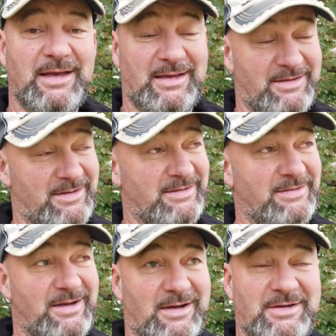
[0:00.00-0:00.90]
And uh,
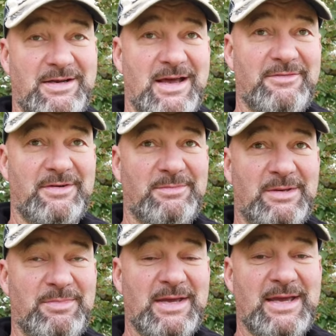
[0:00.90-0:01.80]
I didn't have
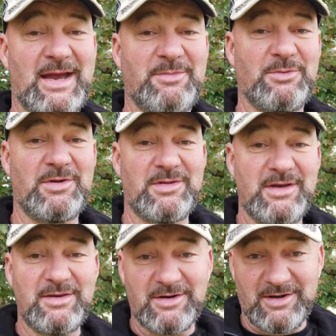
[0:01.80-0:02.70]
any big camera with
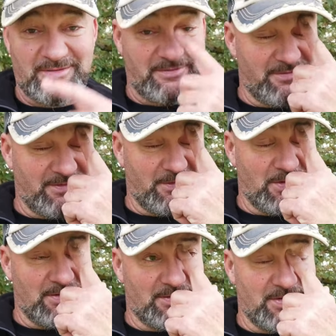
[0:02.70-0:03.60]
either. I, for
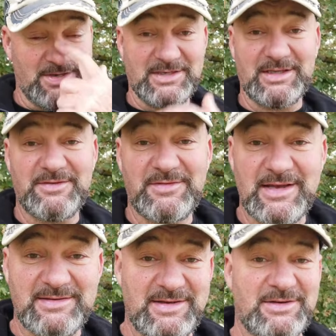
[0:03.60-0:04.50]
whatever reason, left
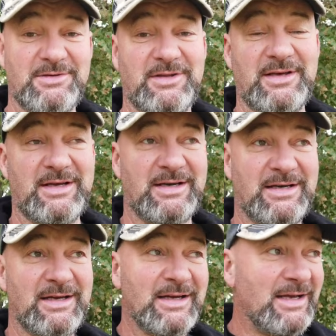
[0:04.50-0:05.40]
that sitting on the
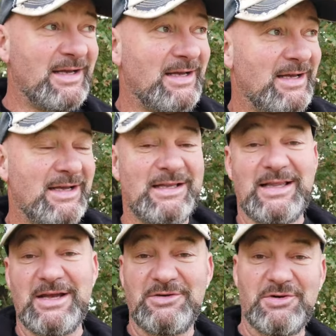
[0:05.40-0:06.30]

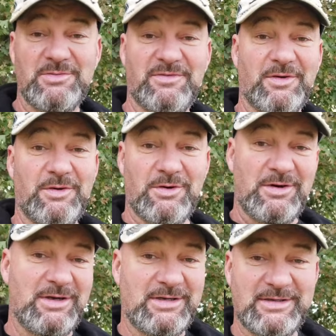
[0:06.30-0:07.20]
uh, lounge room
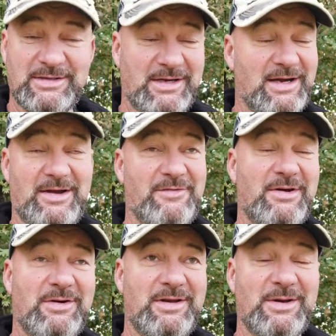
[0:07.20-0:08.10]
floor. I have
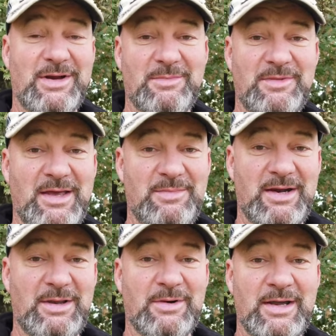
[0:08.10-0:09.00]
no idea what happened there,
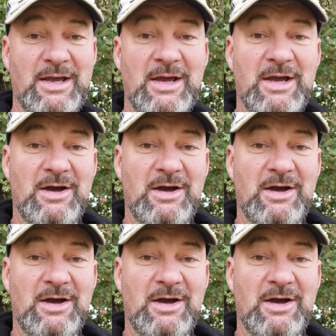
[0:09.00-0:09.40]
but anyway,